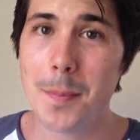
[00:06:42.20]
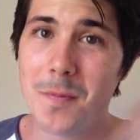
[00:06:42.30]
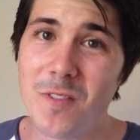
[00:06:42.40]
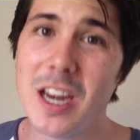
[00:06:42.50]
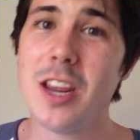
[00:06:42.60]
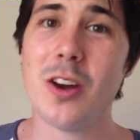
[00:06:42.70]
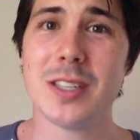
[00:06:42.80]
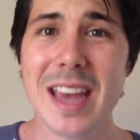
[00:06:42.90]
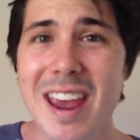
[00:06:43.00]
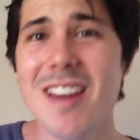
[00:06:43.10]

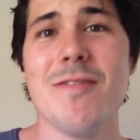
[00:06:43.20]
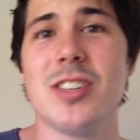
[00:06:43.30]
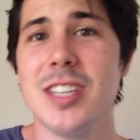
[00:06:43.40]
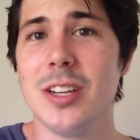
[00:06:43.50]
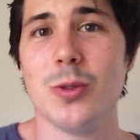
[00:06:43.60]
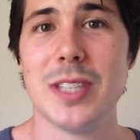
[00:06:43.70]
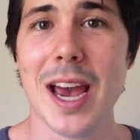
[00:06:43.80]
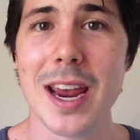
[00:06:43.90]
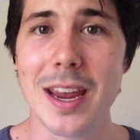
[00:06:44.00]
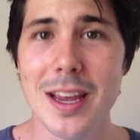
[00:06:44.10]
videos every single
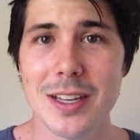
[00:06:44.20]
day.